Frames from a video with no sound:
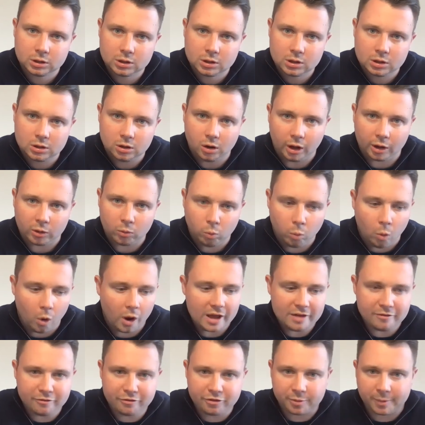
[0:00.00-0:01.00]
Like, what
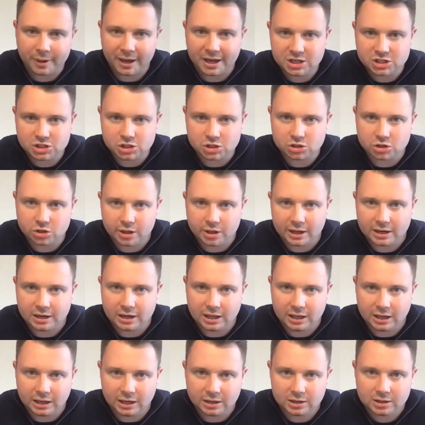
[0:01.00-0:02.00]
information do they
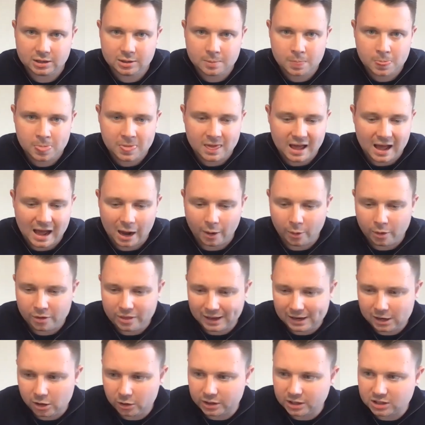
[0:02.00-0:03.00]
need? How are they
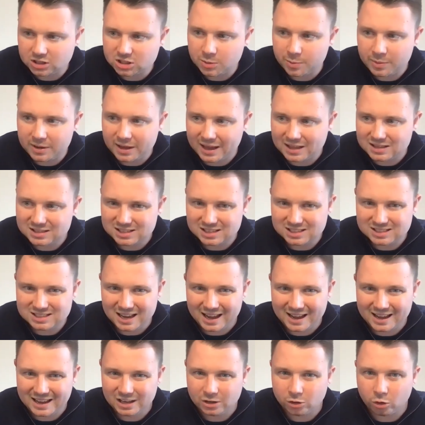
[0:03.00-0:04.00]
looking to be
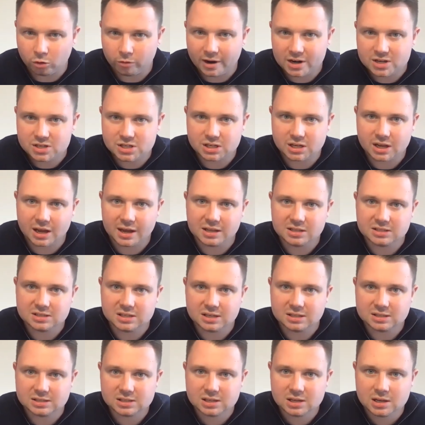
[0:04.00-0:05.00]
entertained or
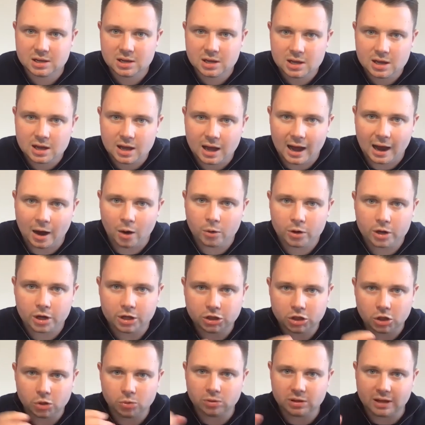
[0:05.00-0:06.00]
educated? How can
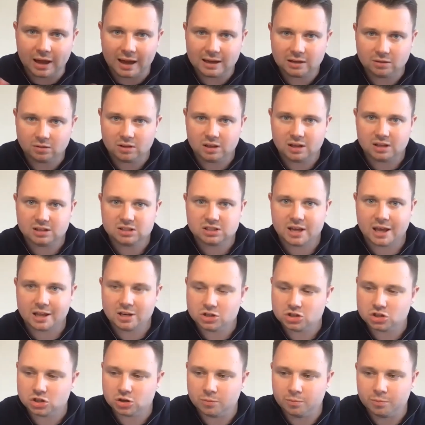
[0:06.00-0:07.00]
you gain the
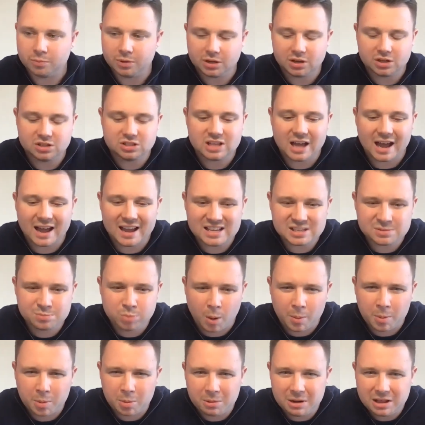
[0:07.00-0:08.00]
attention? Because that is
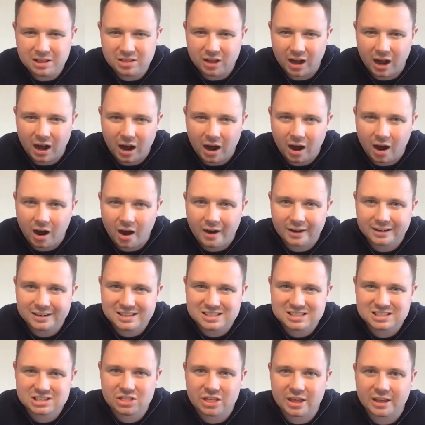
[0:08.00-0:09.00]
probably the
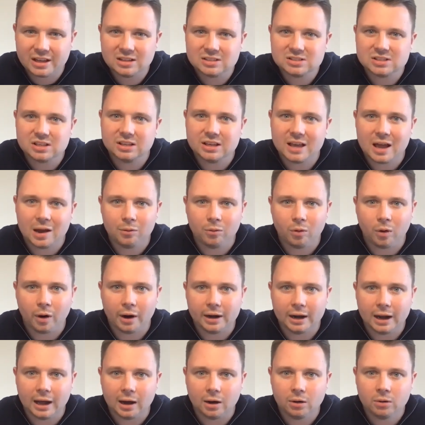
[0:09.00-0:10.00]
hardest thing to get right
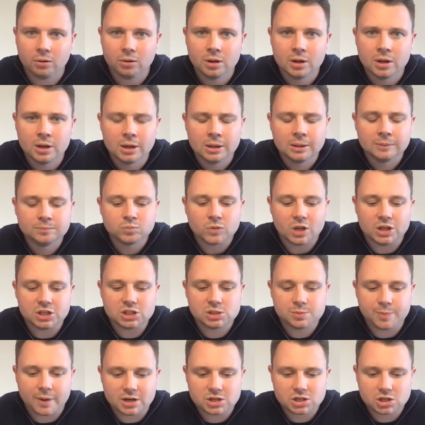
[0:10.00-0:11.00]
now,
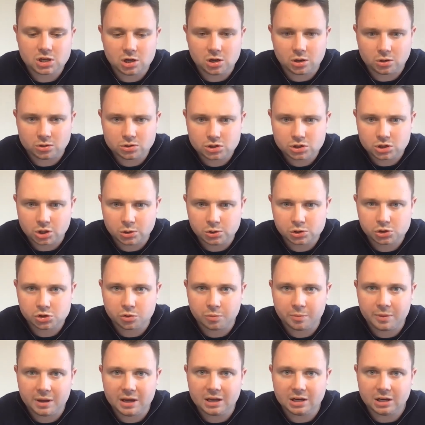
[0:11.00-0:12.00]
especially on social
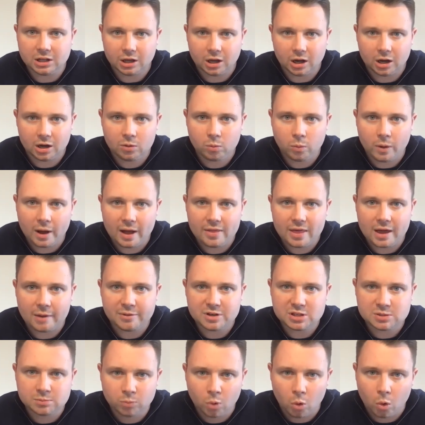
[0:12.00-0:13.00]
media, where there
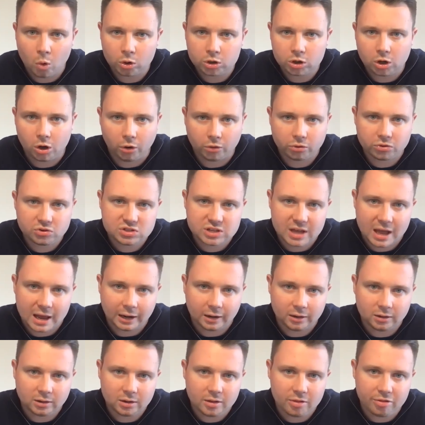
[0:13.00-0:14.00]
is more
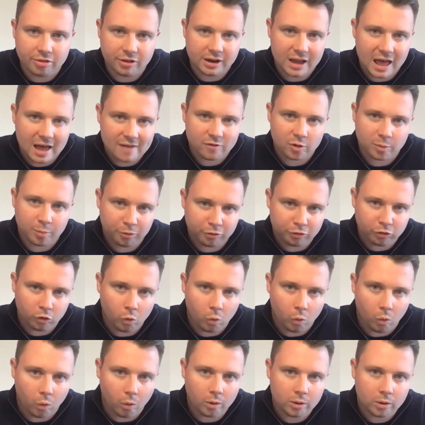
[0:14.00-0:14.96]
content than ever before.